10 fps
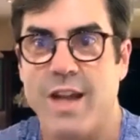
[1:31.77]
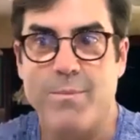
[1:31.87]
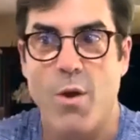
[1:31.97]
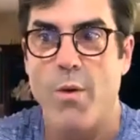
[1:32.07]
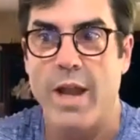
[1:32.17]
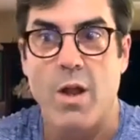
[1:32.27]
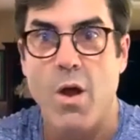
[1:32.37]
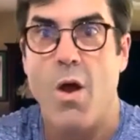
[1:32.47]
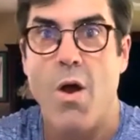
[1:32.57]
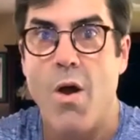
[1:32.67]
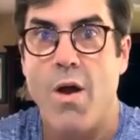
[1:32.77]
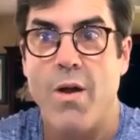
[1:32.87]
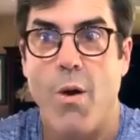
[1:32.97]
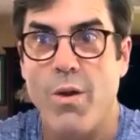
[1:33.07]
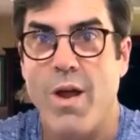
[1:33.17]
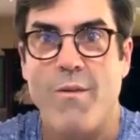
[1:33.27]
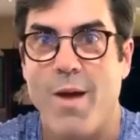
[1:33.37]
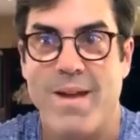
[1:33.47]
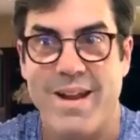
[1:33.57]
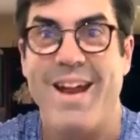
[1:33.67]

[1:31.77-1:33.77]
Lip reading: I'm going like, hold on, Robbie.